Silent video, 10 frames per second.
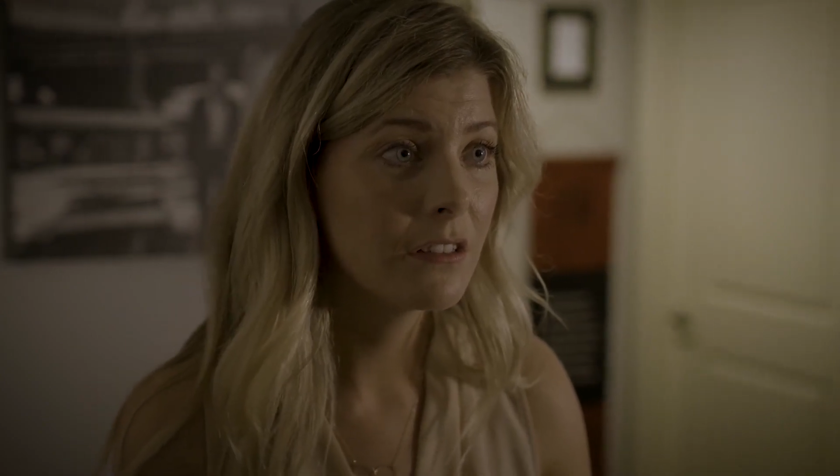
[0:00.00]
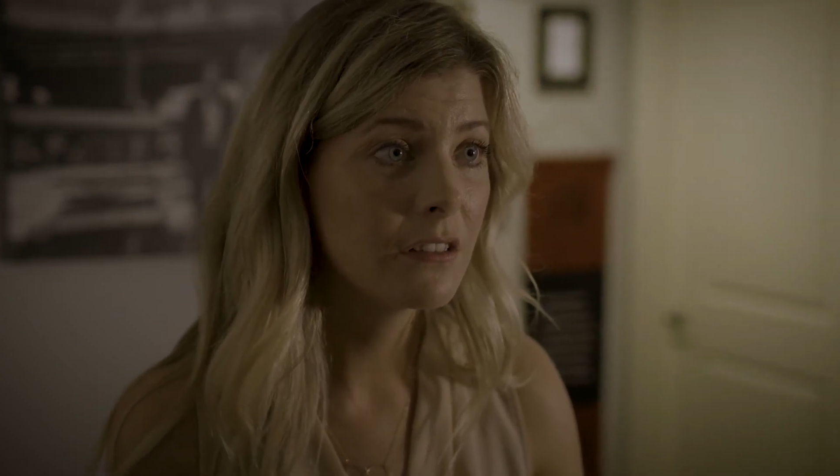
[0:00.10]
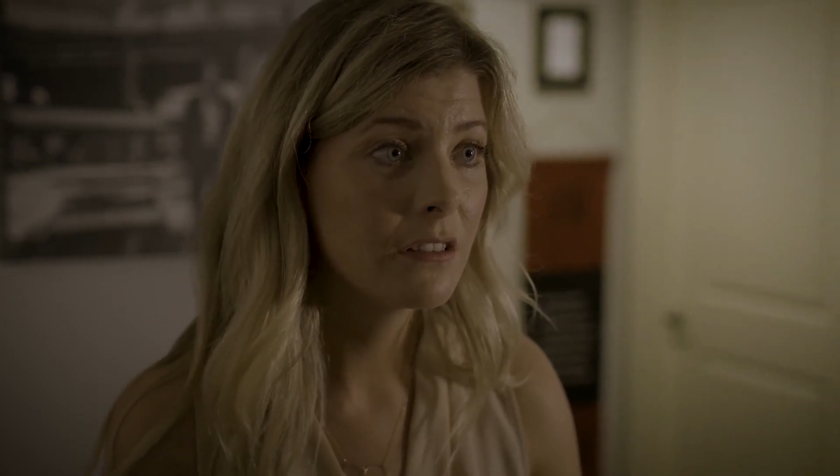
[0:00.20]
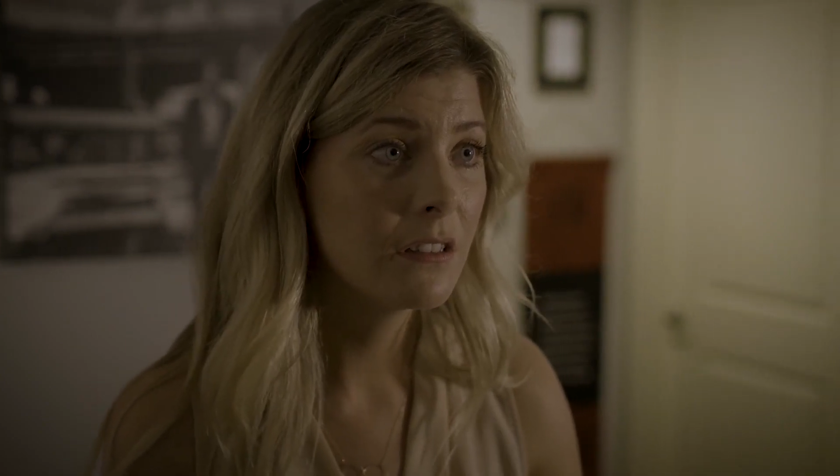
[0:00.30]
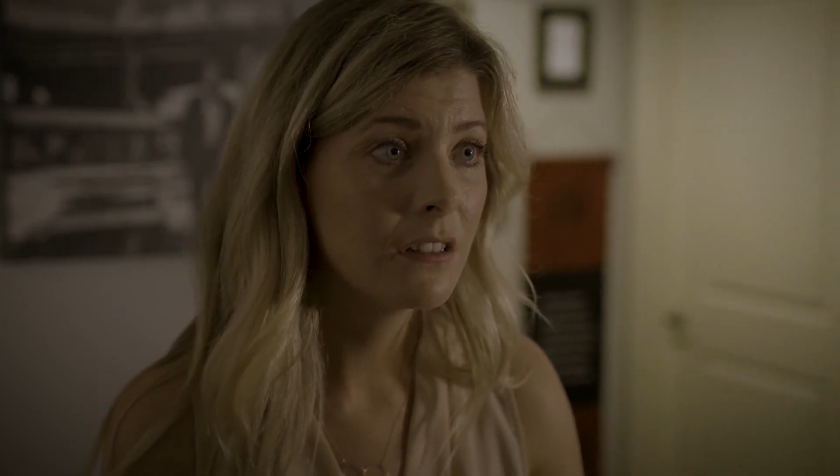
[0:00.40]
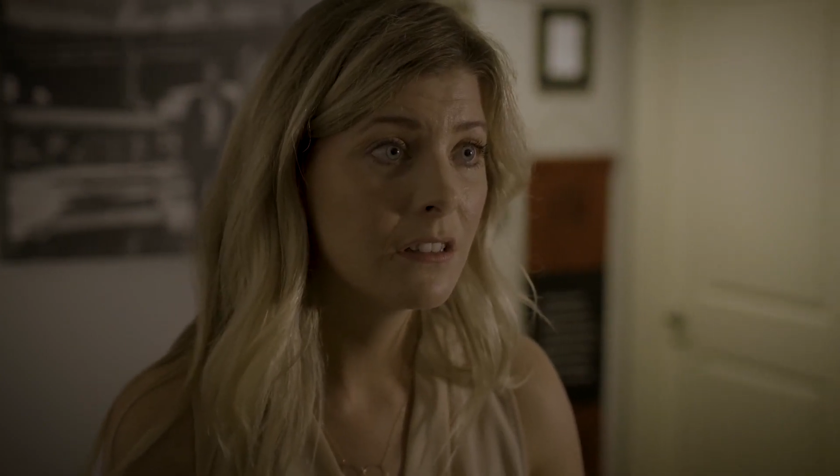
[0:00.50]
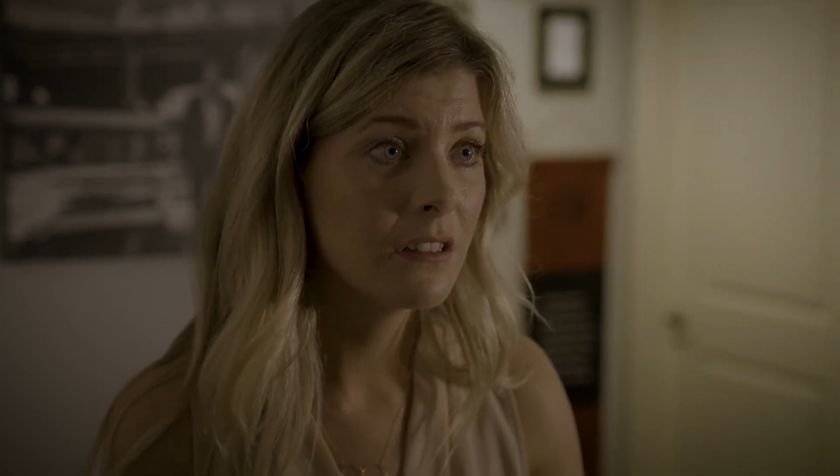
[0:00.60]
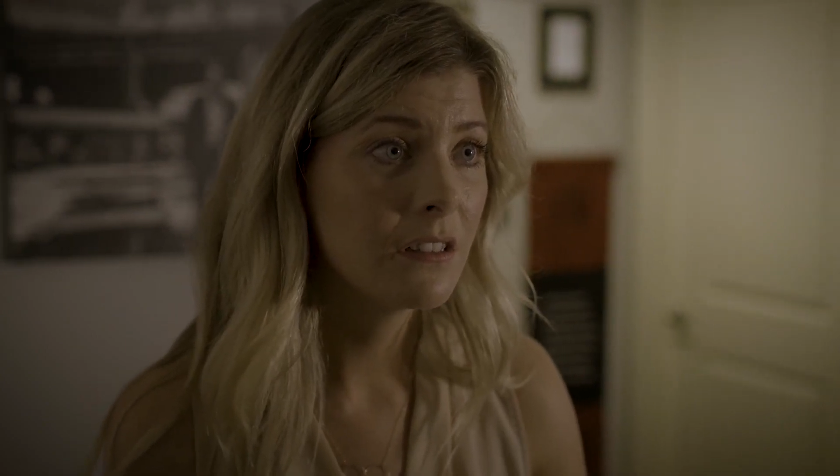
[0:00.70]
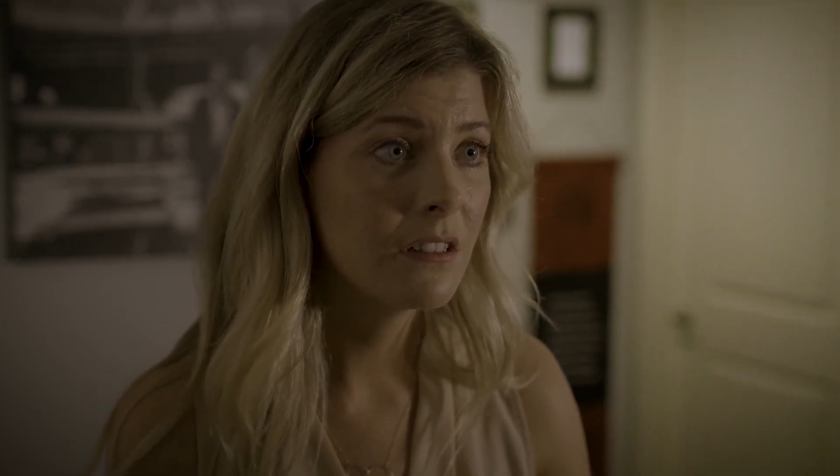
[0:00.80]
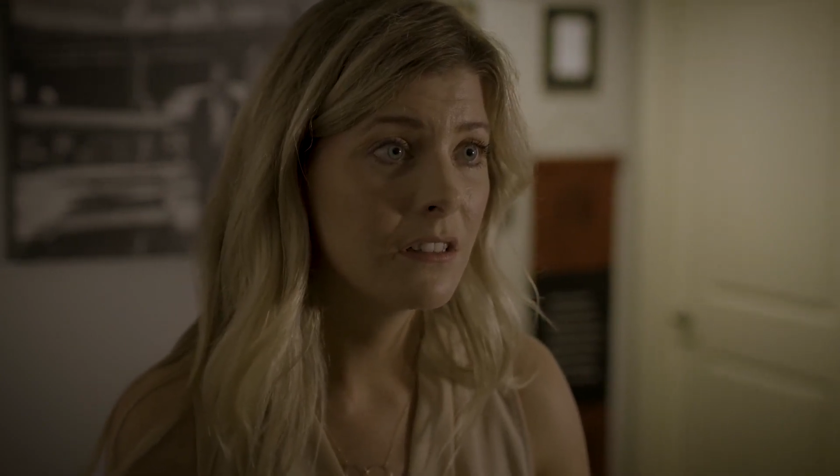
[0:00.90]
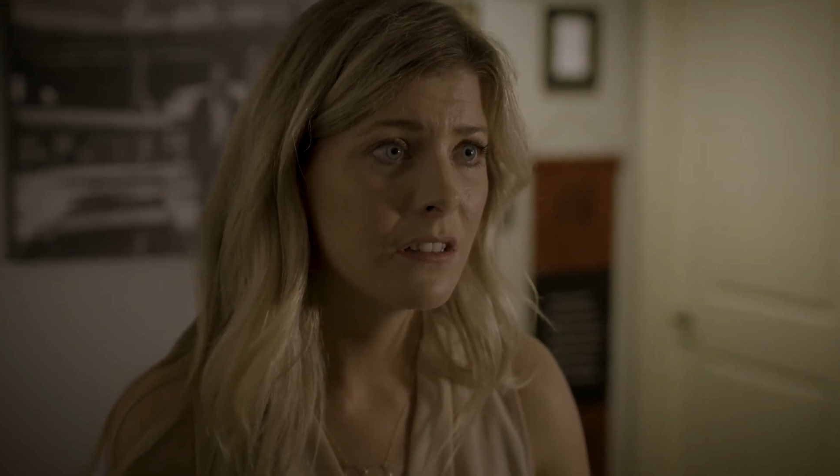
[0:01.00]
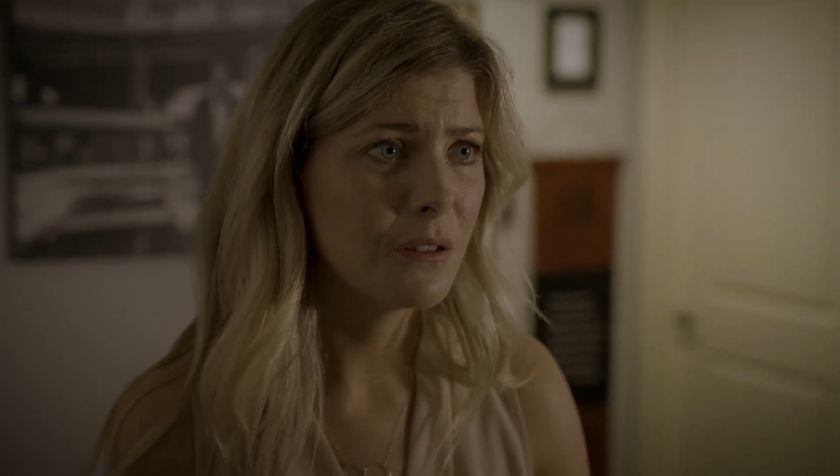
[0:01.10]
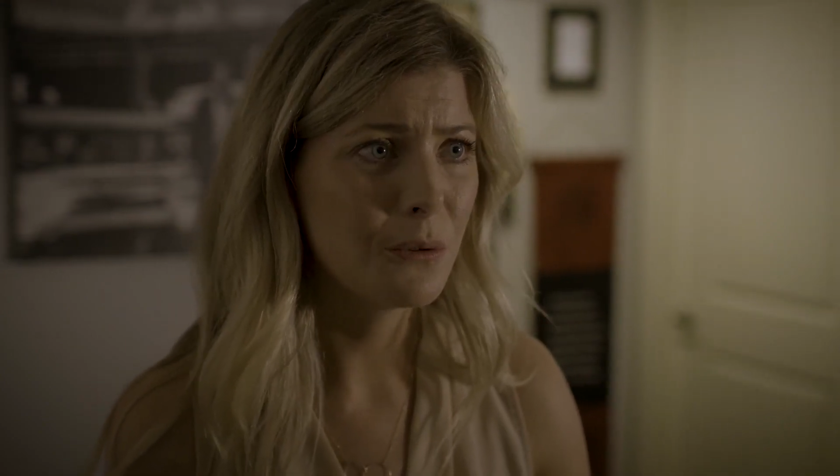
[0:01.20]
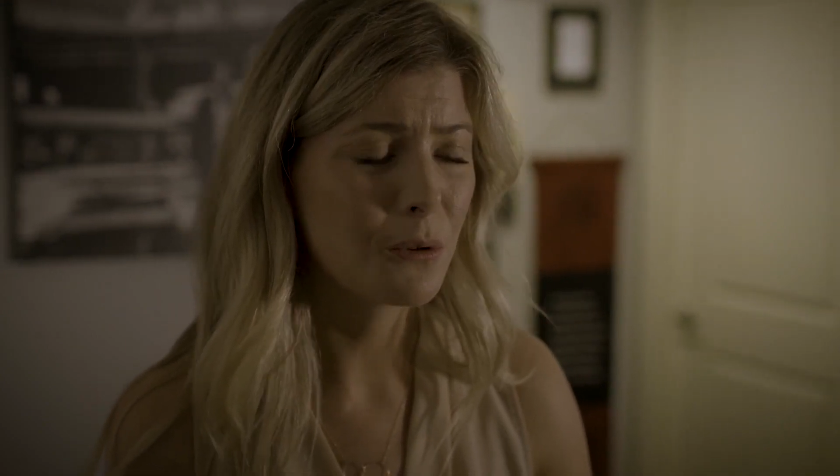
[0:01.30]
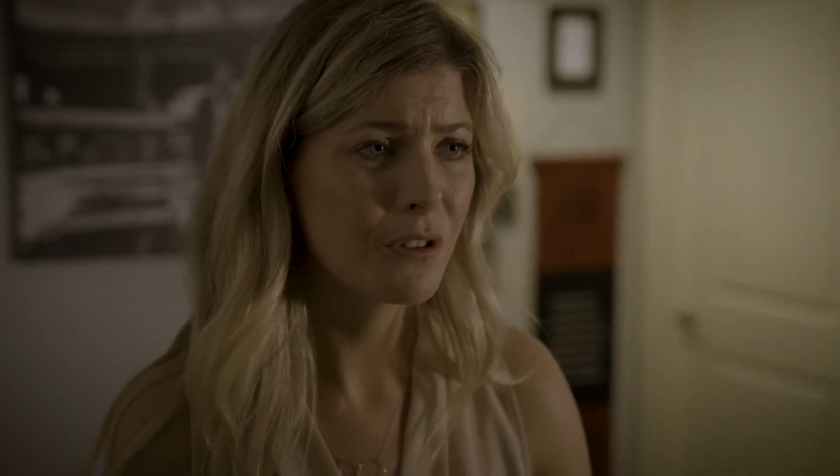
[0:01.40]

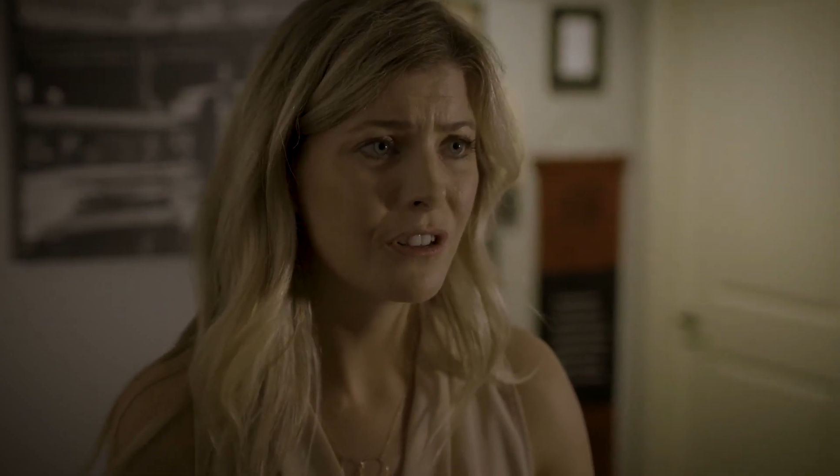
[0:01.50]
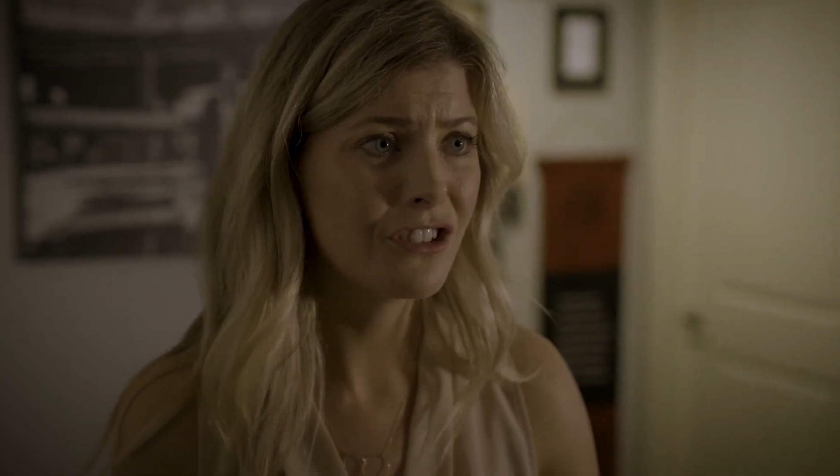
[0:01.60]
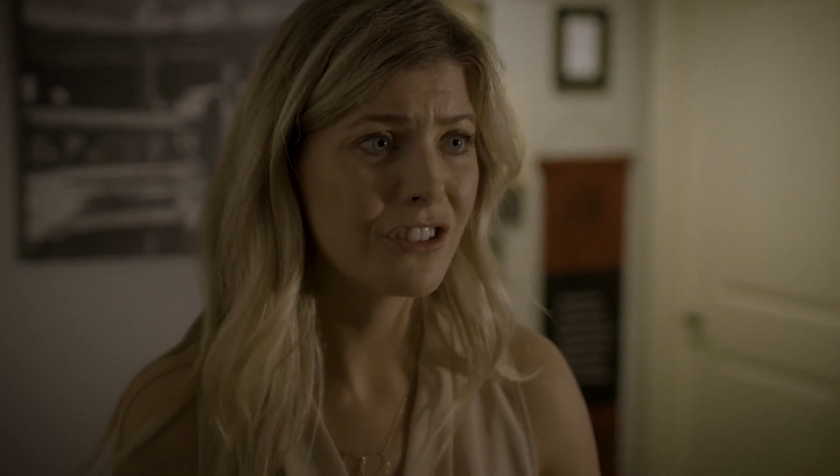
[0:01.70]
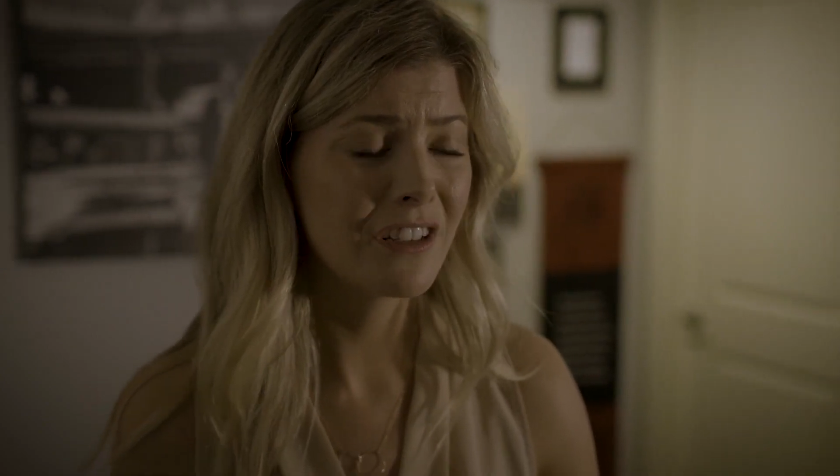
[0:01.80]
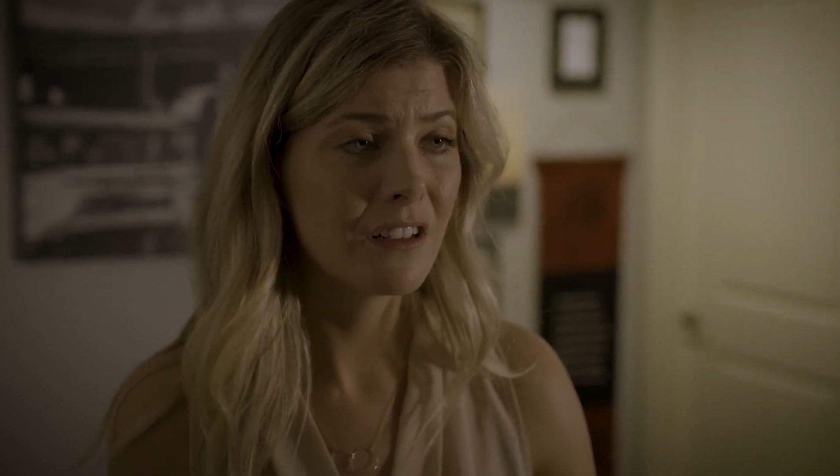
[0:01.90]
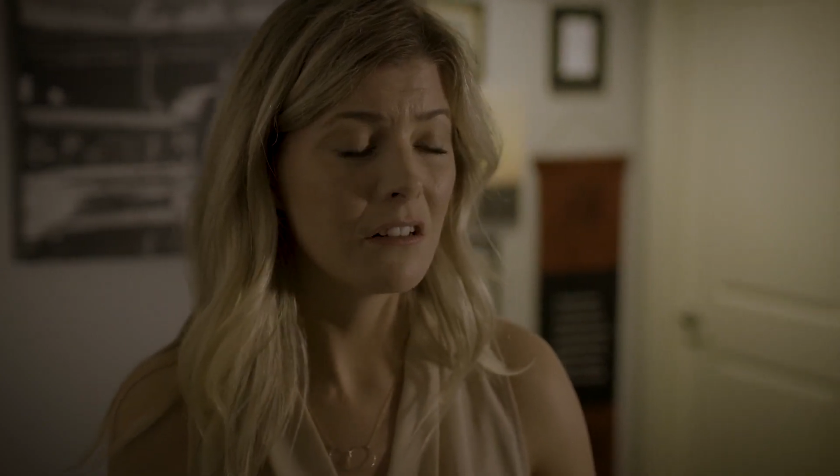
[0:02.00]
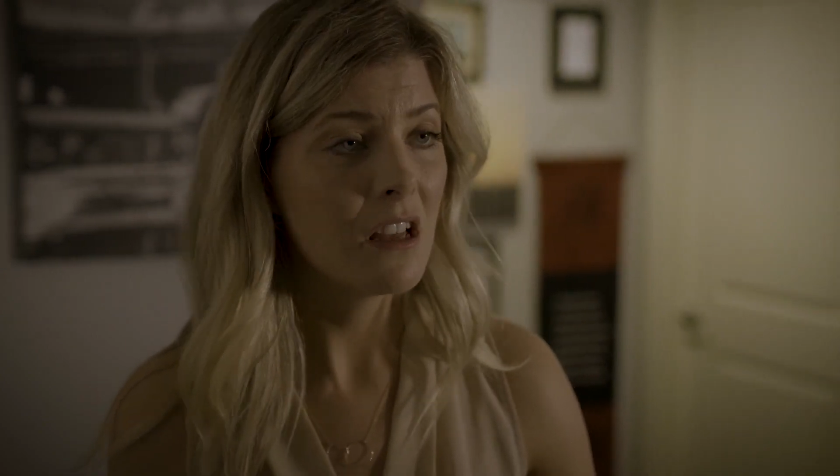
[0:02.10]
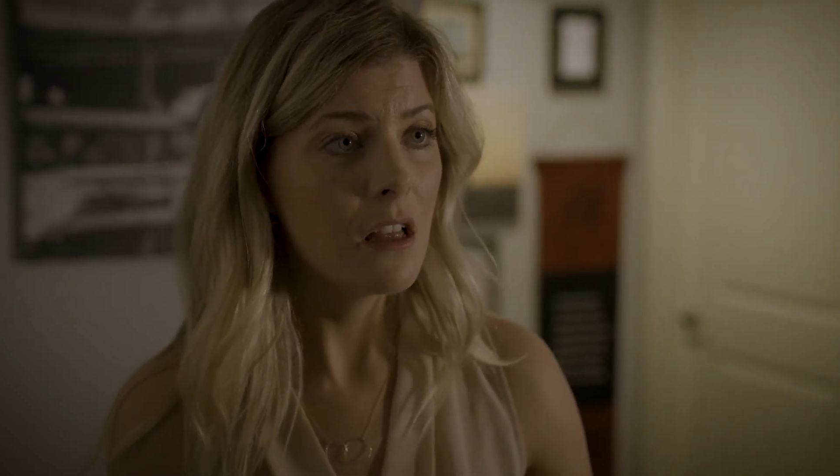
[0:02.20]
I'm really just gonna